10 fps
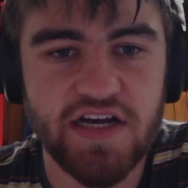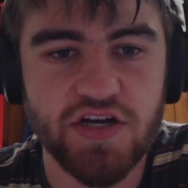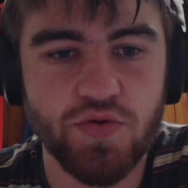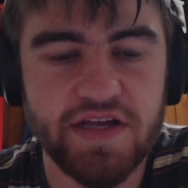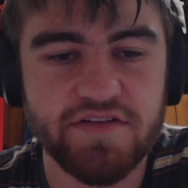
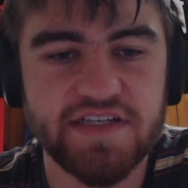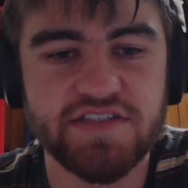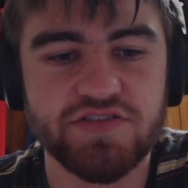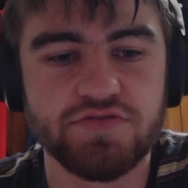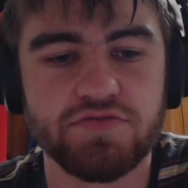quickly
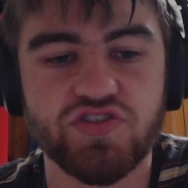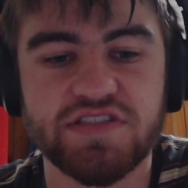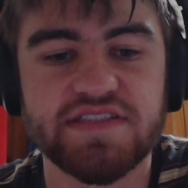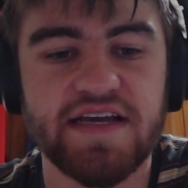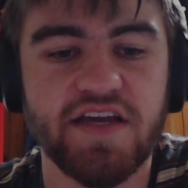to
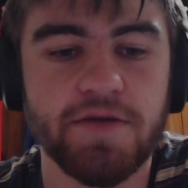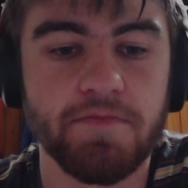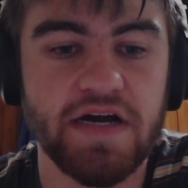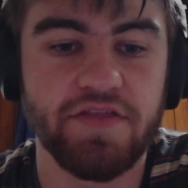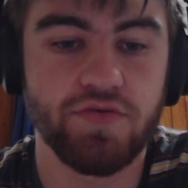just say
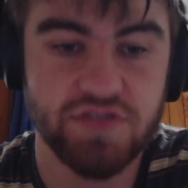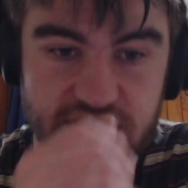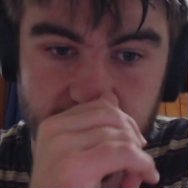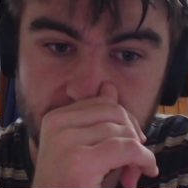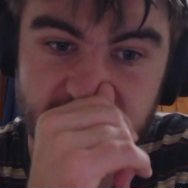my thoughts
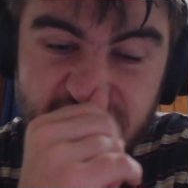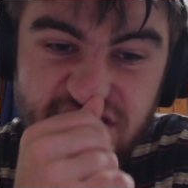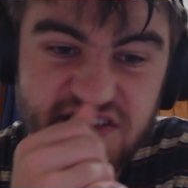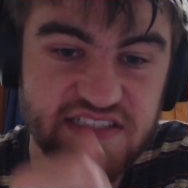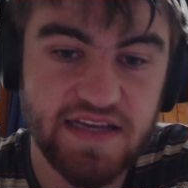and
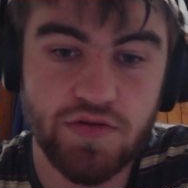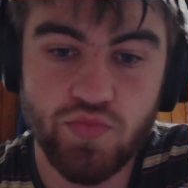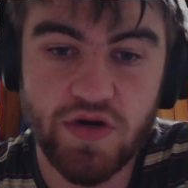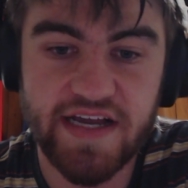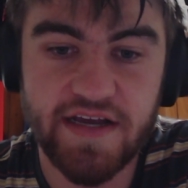opinions and
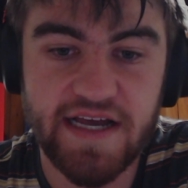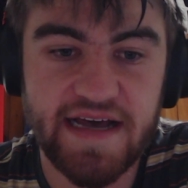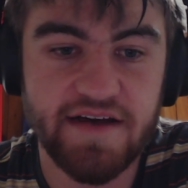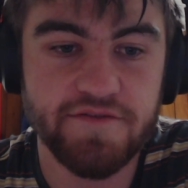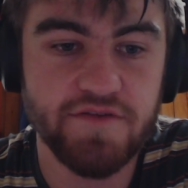why I
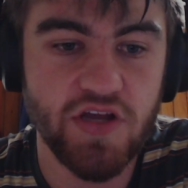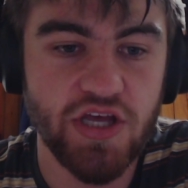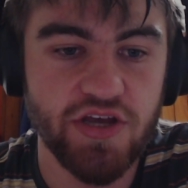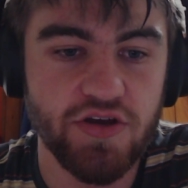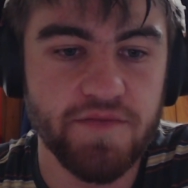have
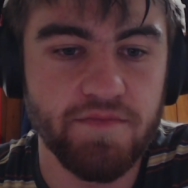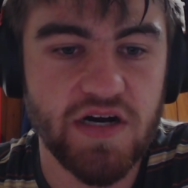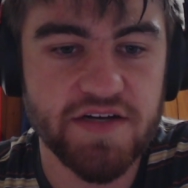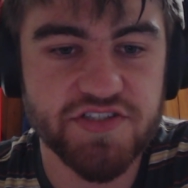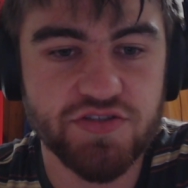
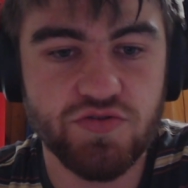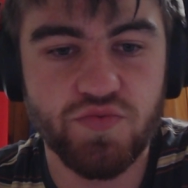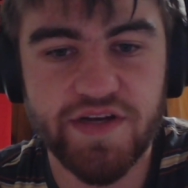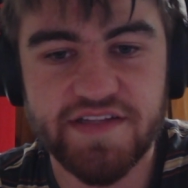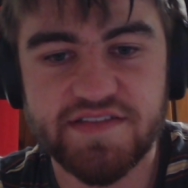Marshall,
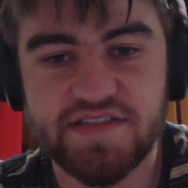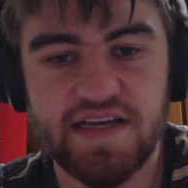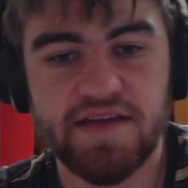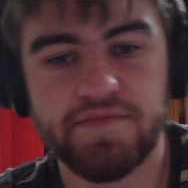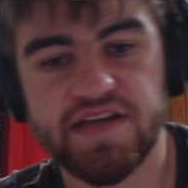Witts
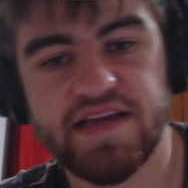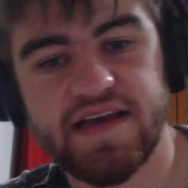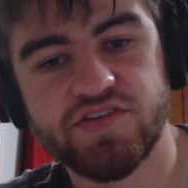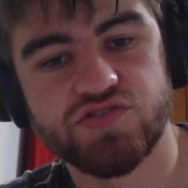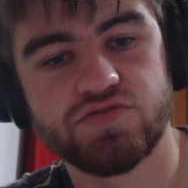and
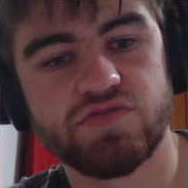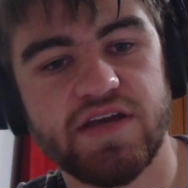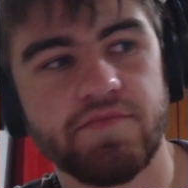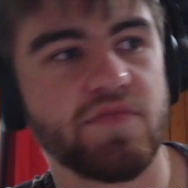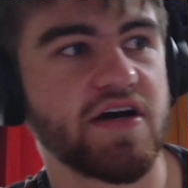McAndrew
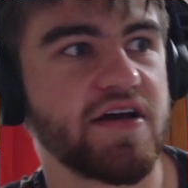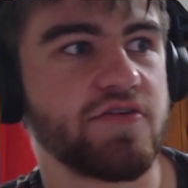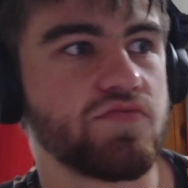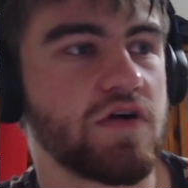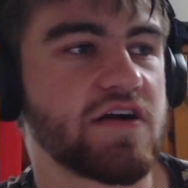in my
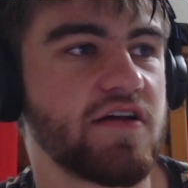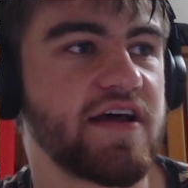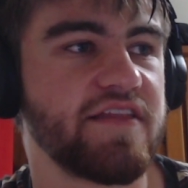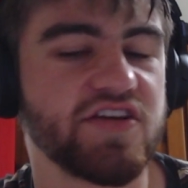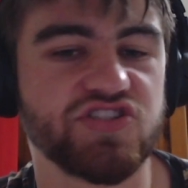ruck
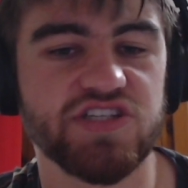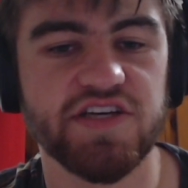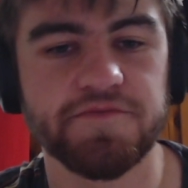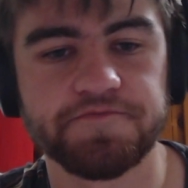line this year